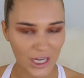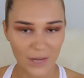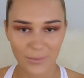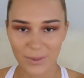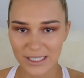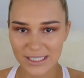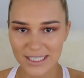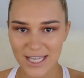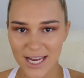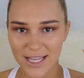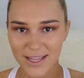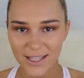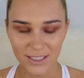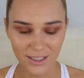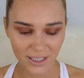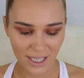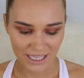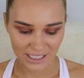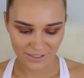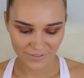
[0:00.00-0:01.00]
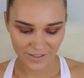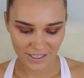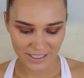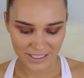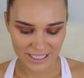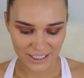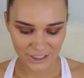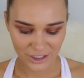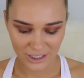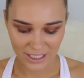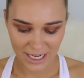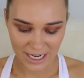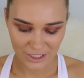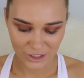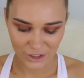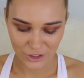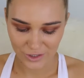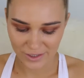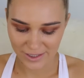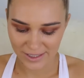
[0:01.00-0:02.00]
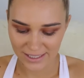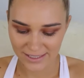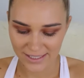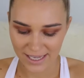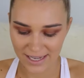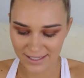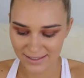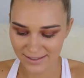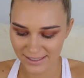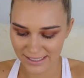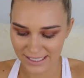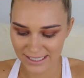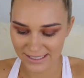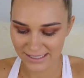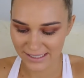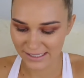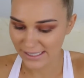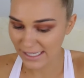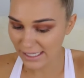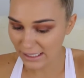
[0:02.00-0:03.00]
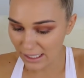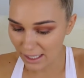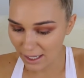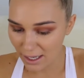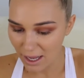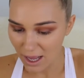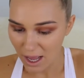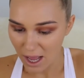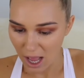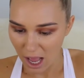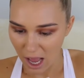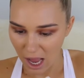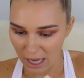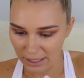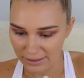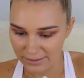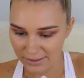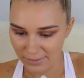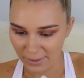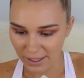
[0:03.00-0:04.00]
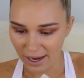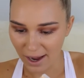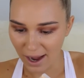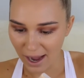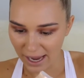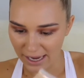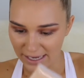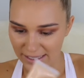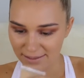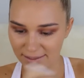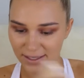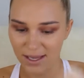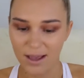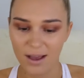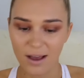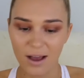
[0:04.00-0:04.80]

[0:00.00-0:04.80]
I'm gonna take the lighter foundation and use this as concealer under my eyes.